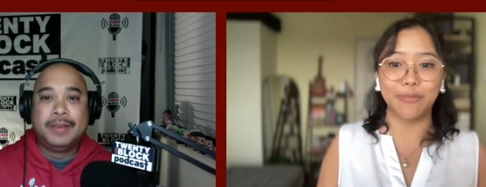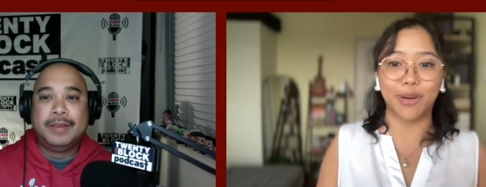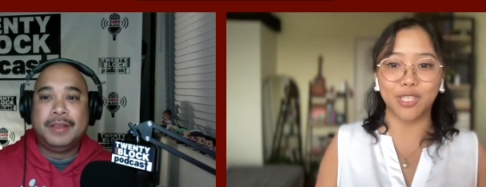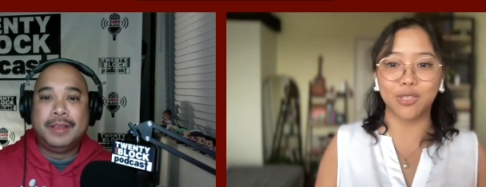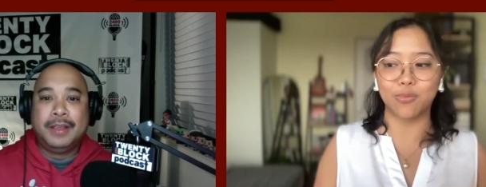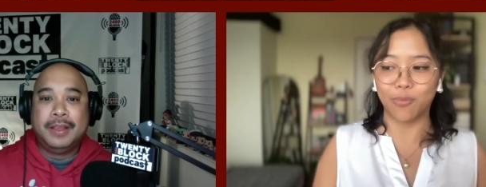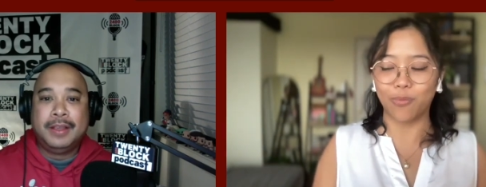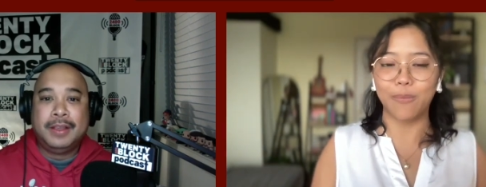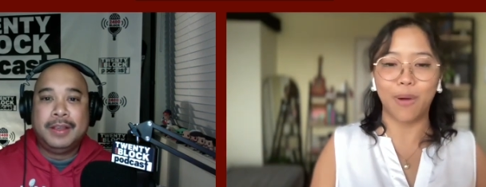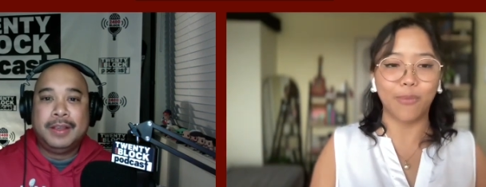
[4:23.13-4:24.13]
Speaker 1: much,
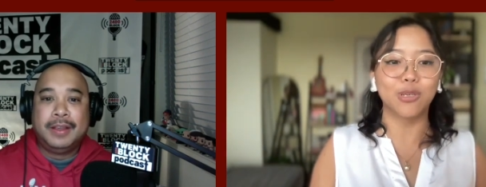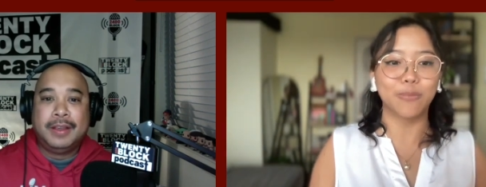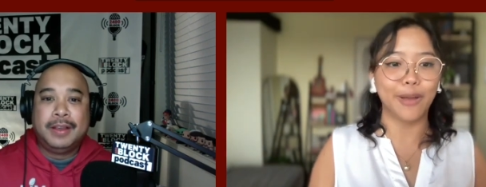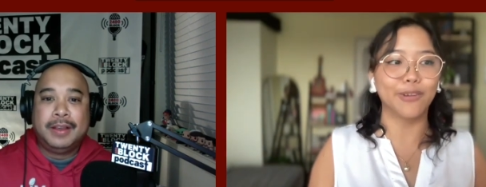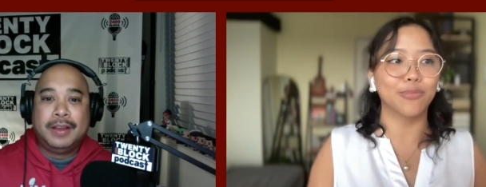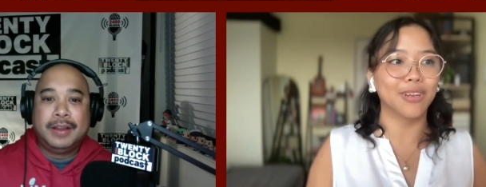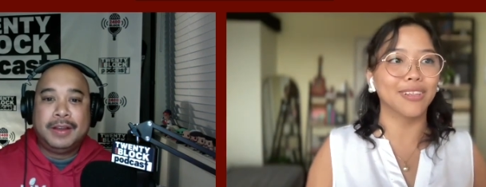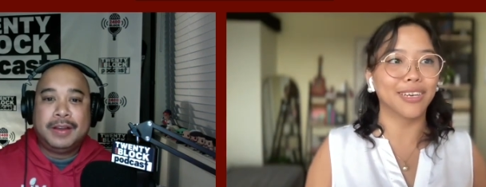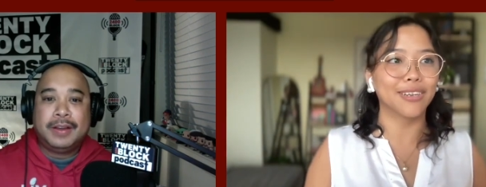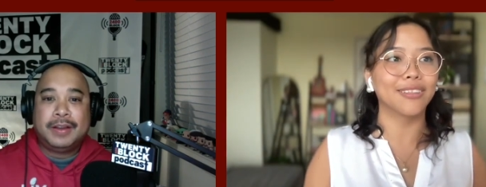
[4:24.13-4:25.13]
my mom would depend on me on a
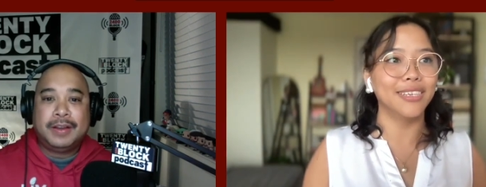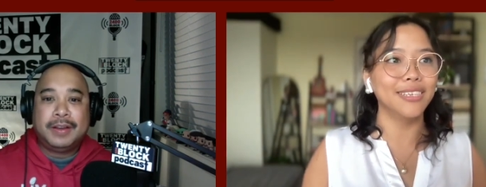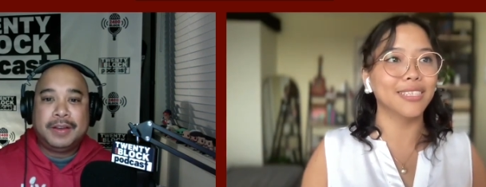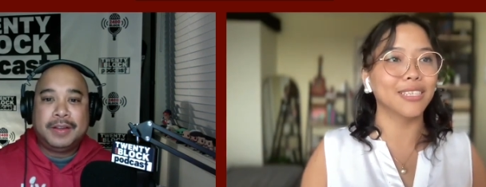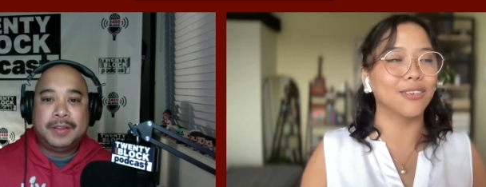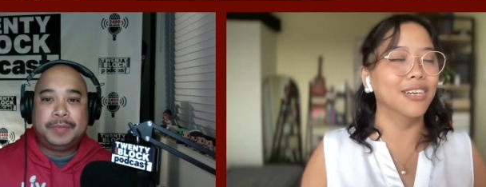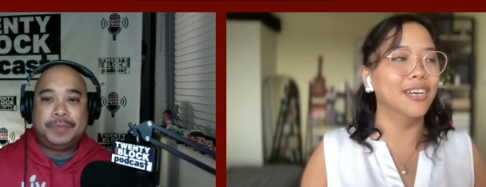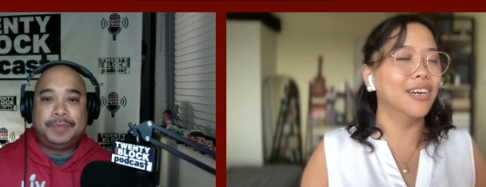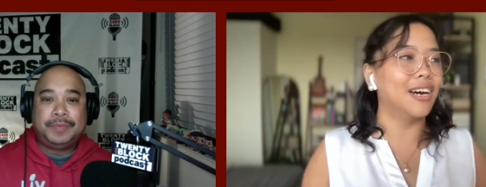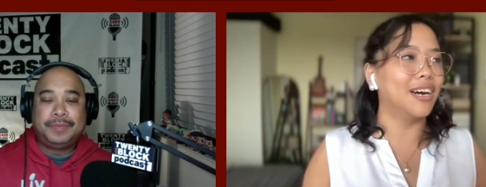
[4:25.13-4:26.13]
lot of things. So
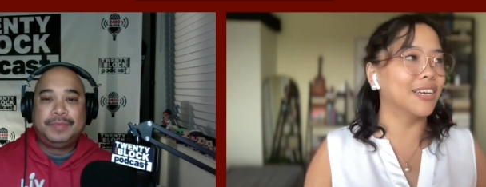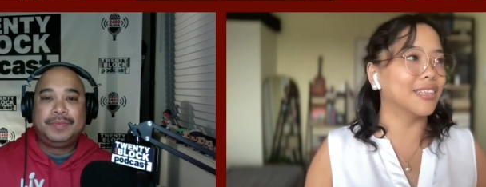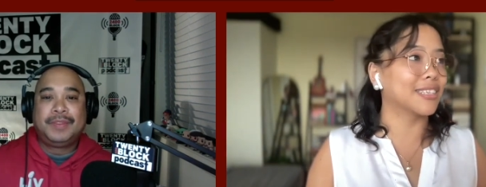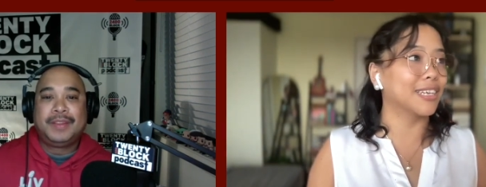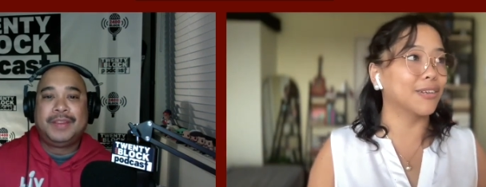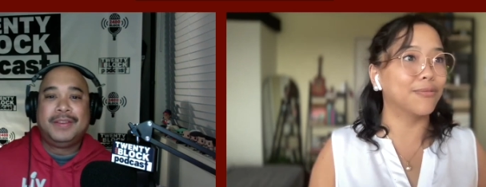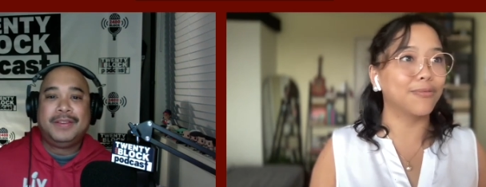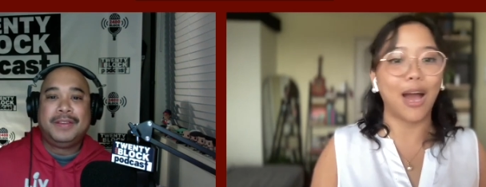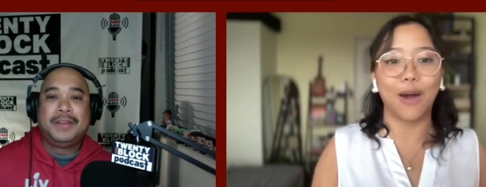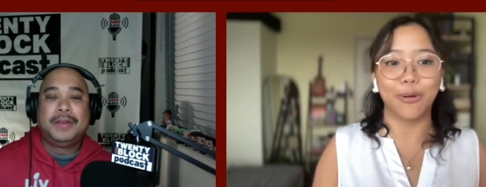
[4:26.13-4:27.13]
that's kind of
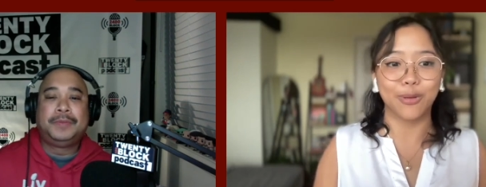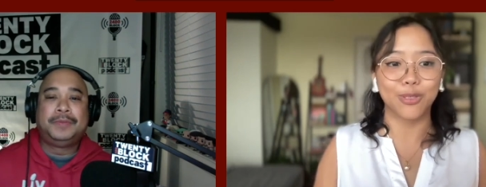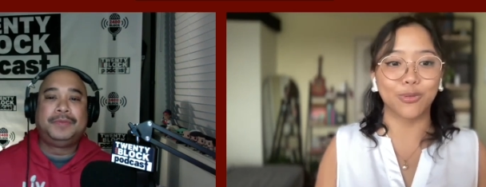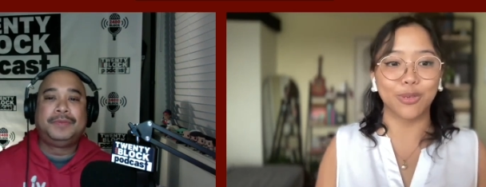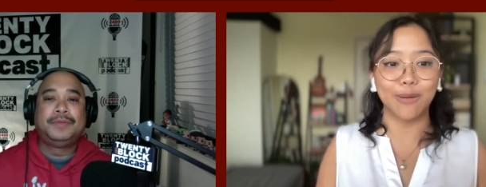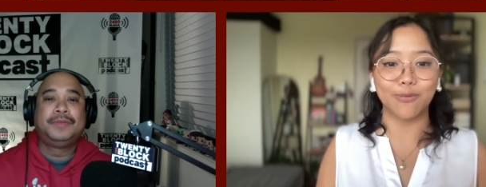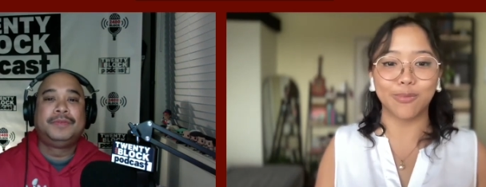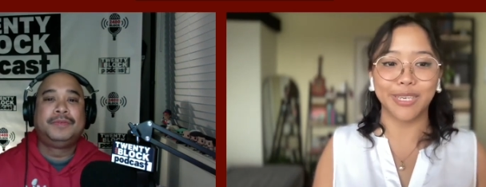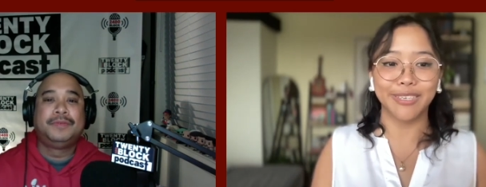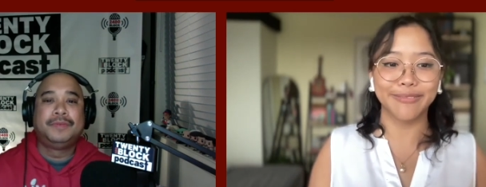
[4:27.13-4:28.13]
how it was growing up for
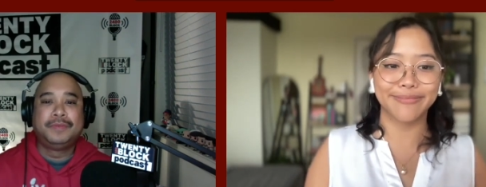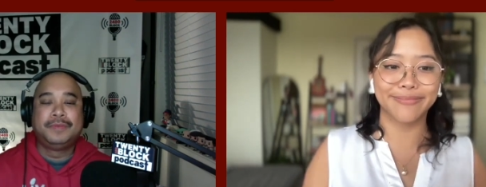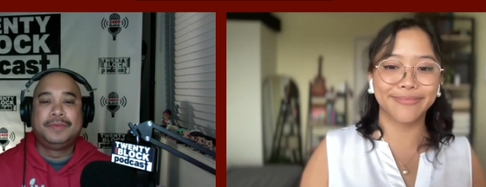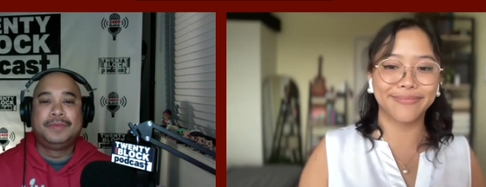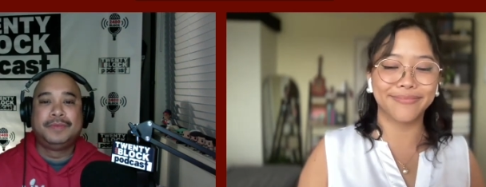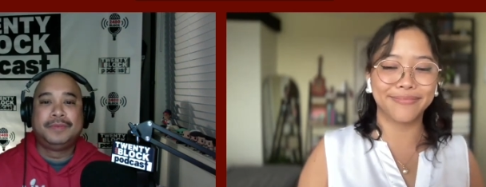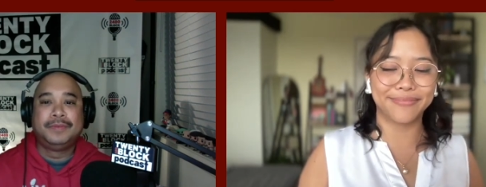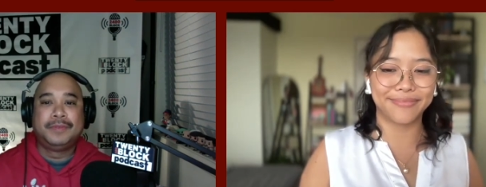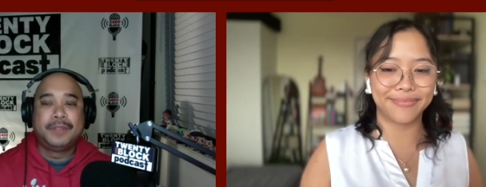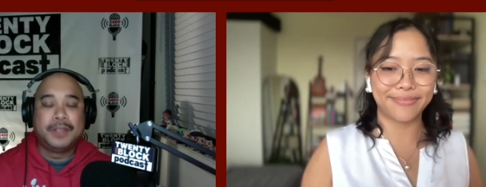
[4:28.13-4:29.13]
me.
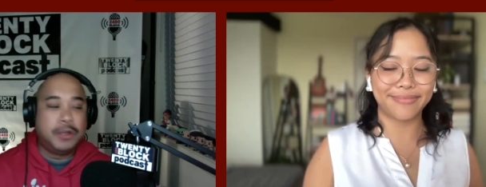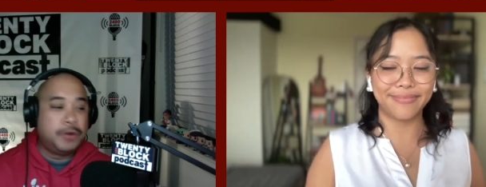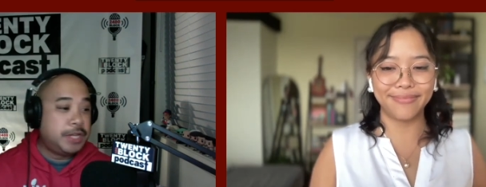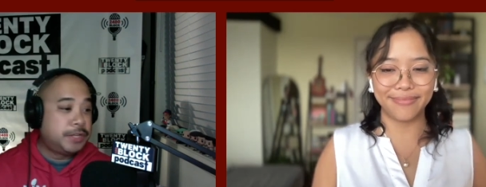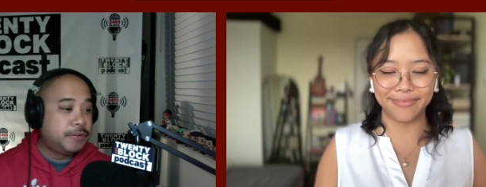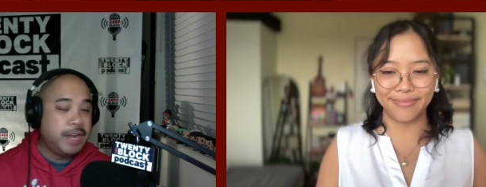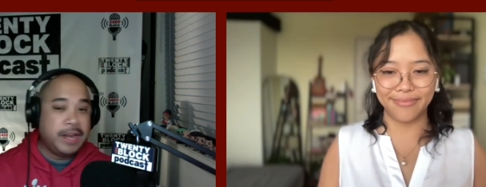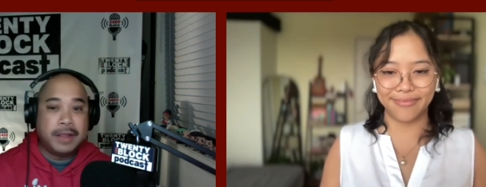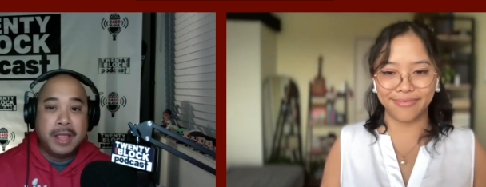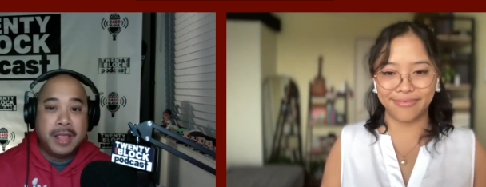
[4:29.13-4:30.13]
Speaker 2: Oh, that's great.
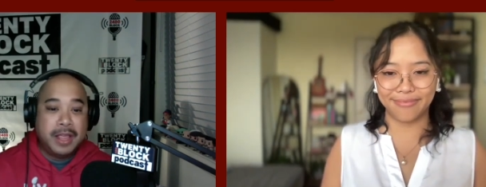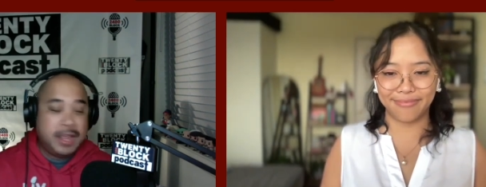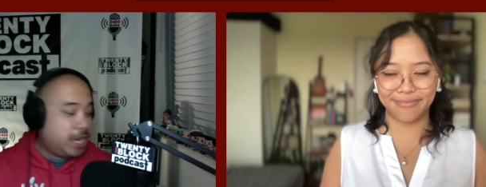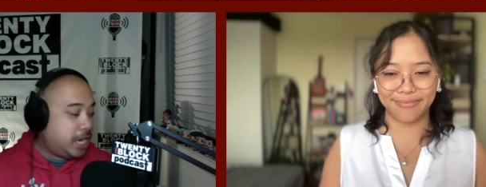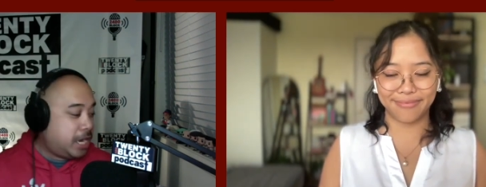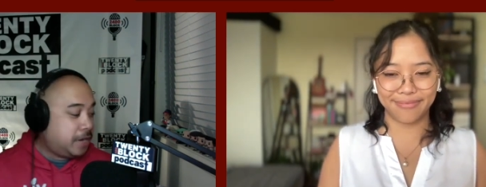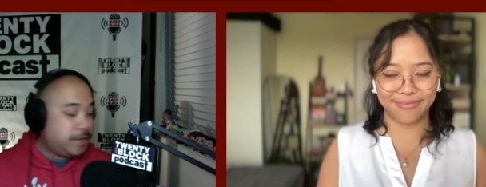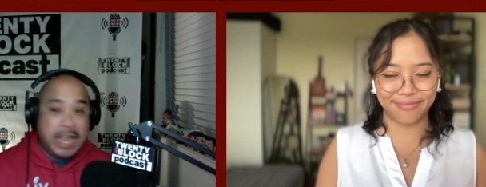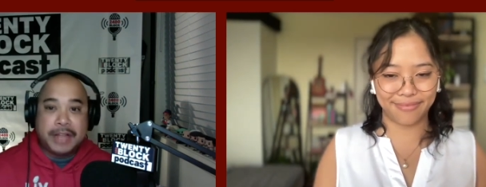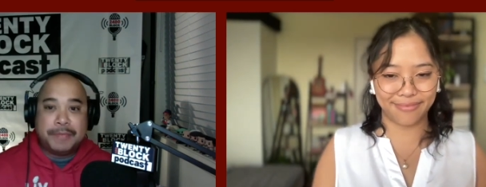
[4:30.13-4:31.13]

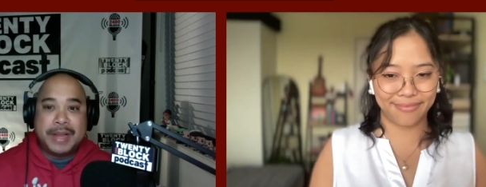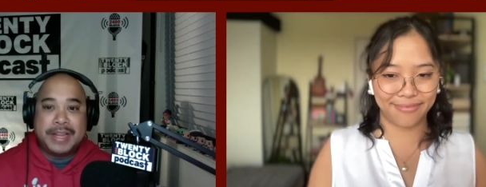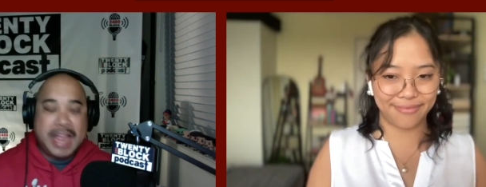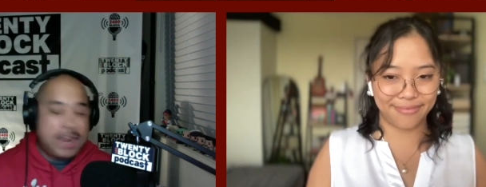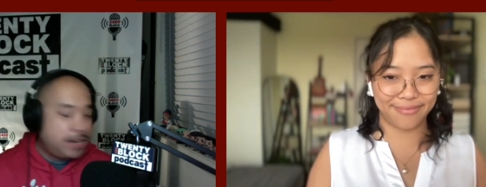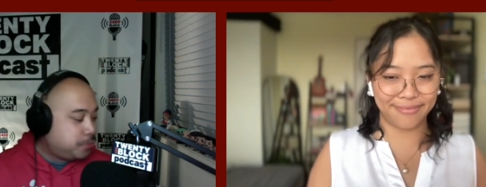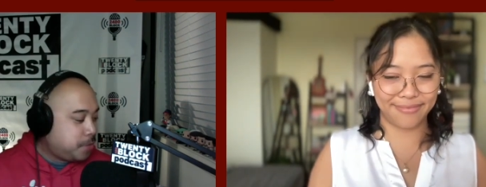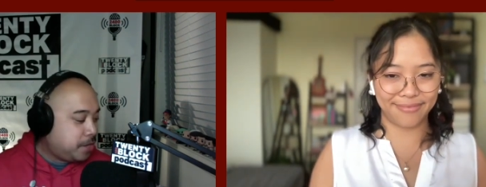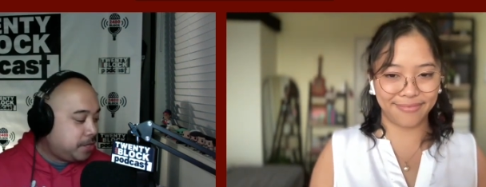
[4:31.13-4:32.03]
Yeah, my dad as well.